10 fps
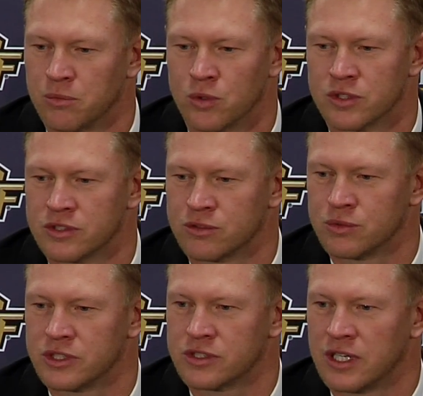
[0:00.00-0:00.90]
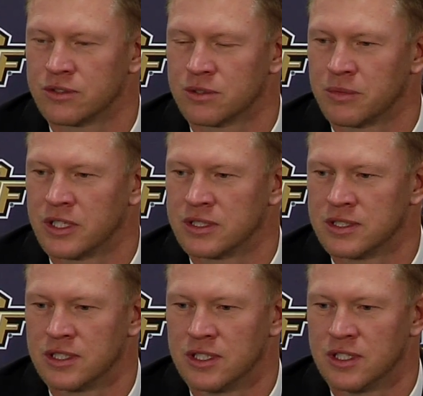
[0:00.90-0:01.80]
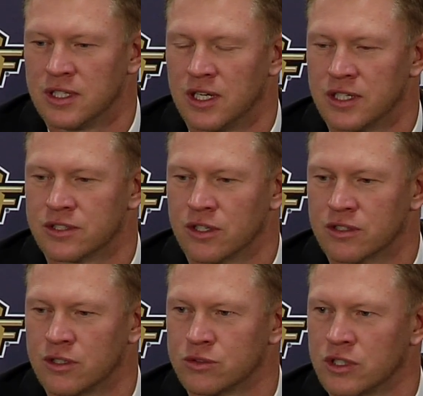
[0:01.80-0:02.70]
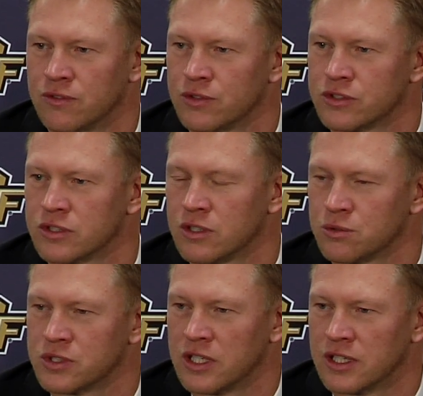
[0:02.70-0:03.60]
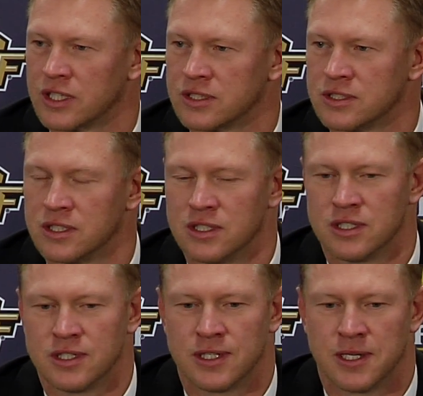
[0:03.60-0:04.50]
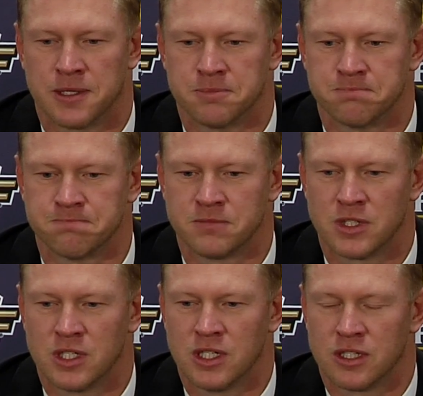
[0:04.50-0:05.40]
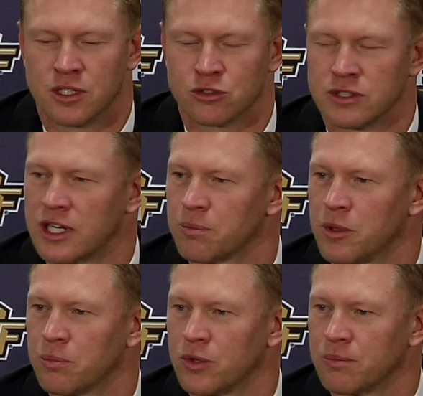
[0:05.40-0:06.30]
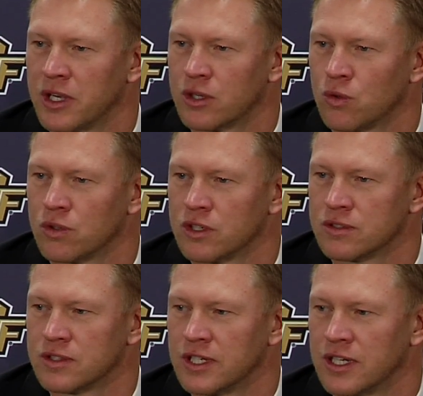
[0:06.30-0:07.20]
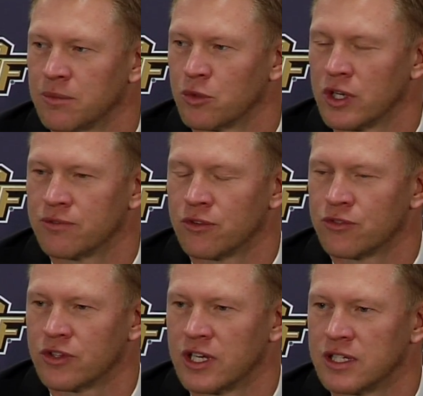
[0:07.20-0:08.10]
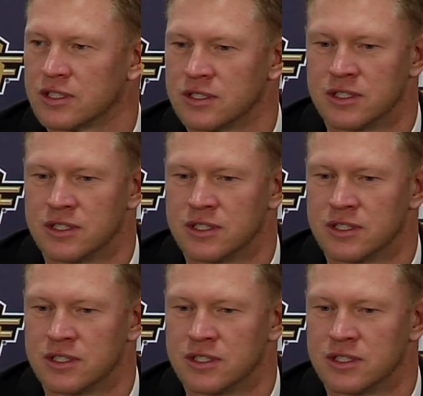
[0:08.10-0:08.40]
Morris has reached out to me. Talked to Coach Helfrich and Coach Kelly. There's a lot of people in my corner, and I'm grateful for that.